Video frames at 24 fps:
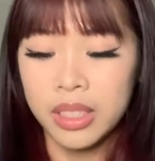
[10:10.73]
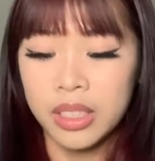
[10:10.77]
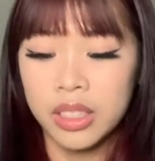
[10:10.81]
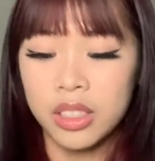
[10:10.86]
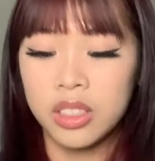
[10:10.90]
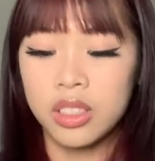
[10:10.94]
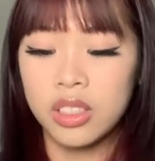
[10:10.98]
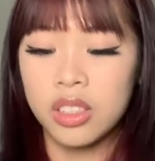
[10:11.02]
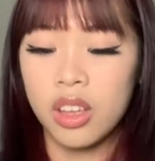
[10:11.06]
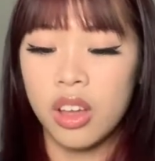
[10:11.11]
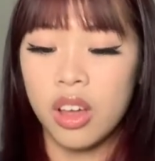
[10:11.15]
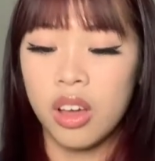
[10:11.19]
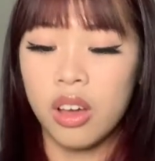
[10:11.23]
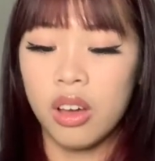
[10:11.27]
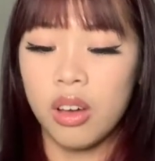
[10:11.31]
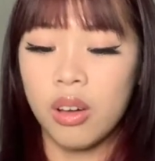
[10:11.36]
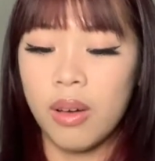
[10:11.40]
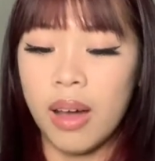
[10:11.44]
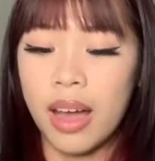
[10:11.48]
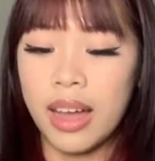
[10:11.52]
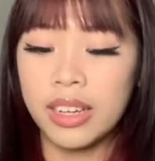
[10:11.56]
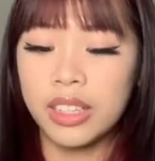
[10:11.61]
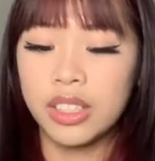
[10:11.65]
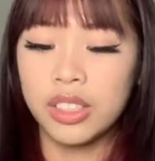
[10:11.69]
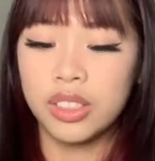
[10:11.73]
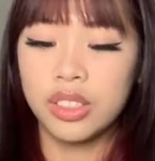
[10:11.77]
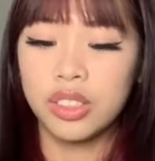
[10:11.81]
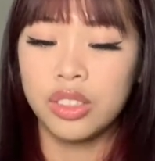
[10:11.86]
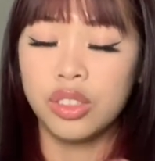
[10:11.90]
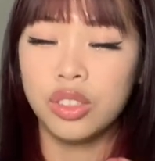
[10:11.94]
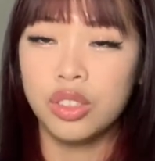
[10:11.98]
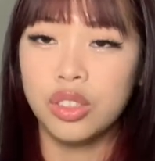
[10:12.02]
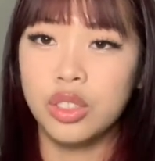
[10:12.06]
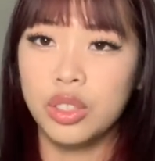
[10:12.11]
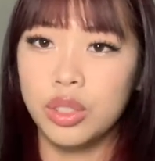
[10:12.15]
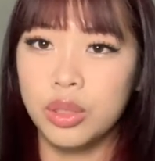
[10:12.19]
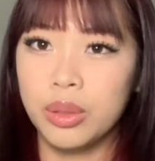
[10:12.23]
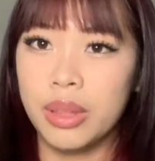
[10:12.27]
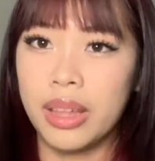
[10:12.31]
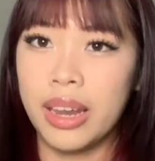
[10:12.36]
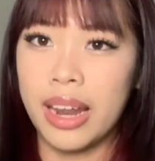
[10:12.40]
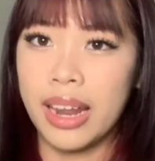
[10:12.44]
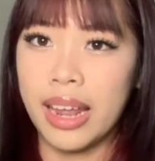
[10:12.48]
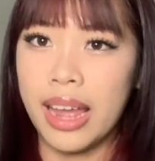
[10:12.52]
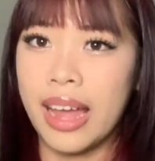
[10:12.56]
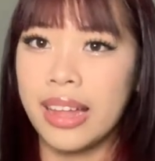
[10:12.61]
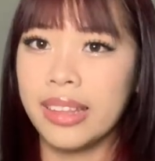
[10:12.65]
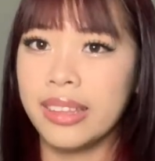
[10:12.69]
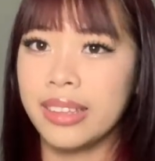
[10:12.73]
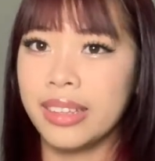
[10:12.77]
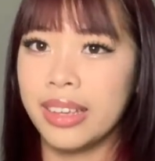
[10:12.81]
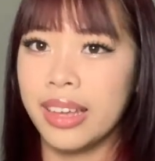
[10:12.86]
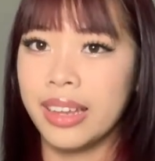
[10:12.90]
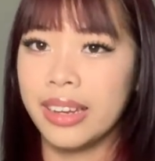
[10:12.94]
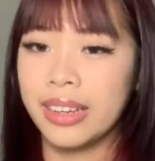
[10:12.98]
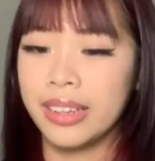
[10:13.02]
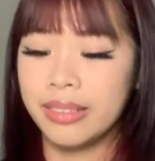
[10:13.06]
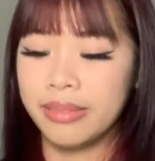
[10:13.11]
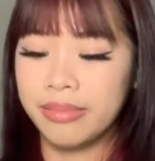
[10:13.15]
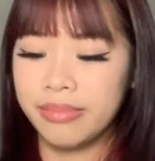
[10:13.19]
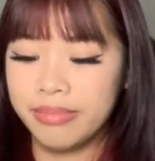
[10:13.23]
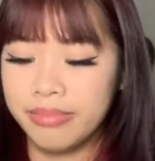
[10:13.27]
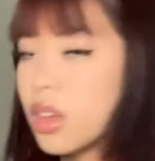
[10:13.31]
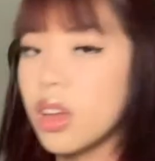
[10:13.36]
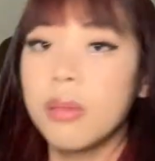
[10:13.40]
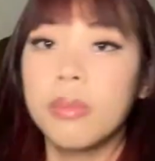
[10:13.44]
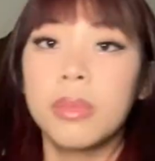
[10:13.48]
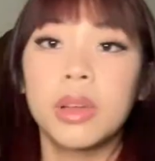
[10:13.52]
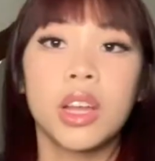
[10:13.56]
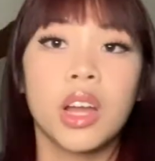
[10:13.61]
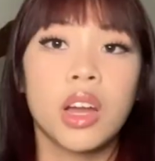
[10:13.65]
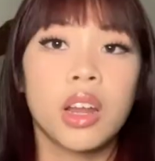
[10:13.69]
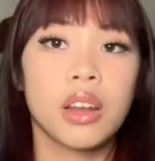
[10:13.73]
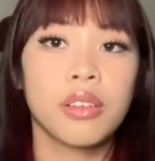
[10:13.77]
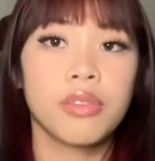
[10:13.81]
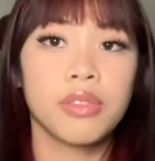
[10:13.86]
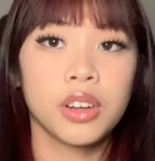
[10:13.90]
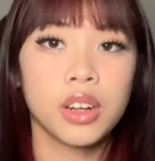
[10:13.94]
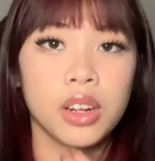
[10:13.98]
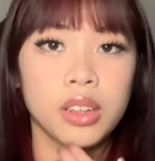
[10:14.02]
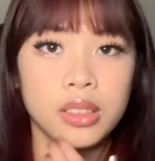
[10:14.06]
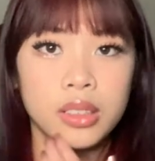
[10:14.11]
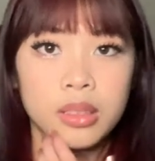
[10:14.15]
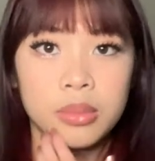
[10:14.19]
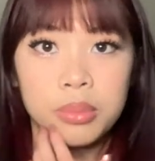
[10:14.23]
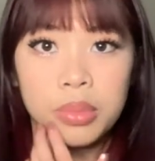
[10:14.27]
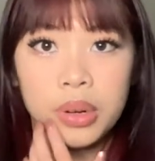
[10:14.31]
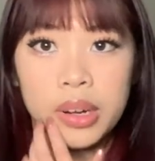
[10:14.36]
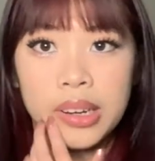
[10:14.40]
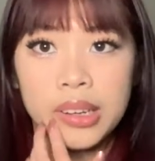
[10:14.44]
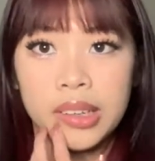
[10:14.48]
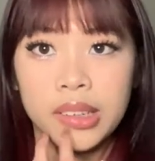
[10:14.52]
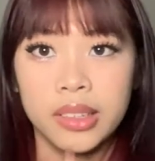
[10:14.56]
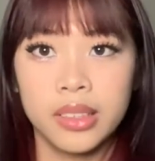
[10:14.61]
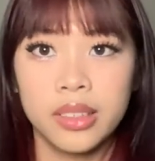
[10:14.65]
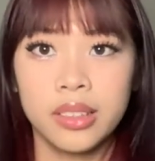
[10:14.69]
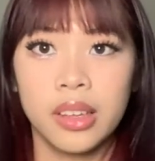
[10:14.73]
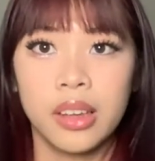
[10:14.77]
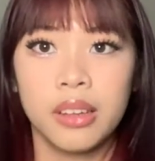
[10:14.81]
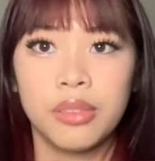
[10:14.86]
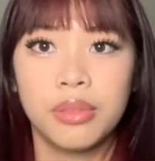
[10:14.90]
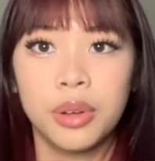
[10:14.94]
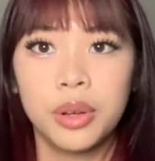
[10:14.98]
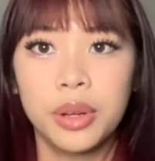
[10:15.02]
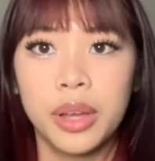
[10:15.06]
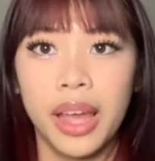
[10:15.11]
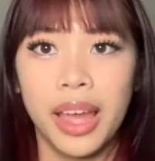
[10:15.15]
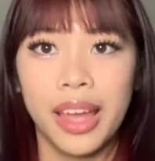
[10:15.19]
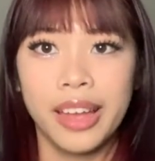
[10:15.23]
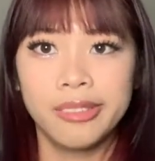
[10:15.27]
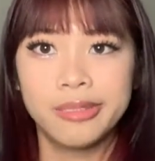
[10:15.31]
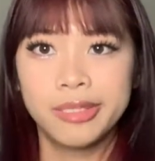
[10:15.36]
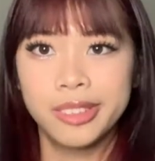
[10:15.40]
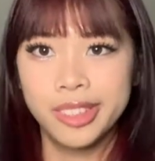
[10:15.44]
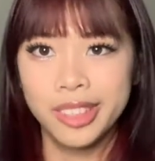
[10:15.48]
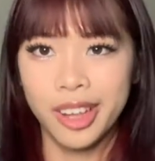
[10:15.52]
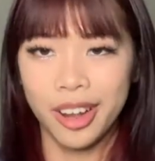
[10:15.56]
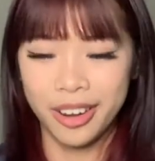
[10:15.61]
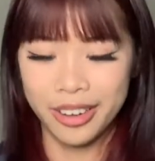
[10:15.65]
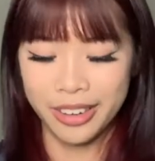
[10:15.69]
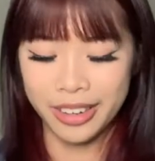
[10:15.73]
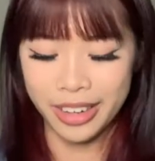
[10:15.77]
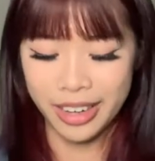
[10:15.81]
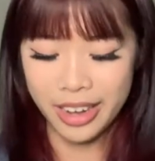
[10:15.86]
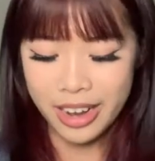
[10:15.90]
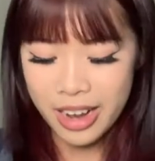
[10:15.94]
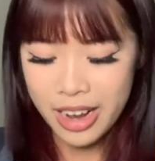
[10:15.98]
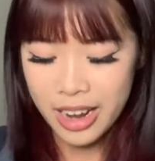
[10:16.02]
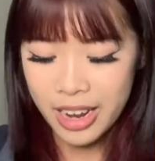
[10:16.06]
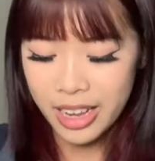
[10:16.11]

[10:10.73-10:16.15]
So I just knew that I had to get it. Oh my God, I forgot some brandy stuff. Okay, sorry.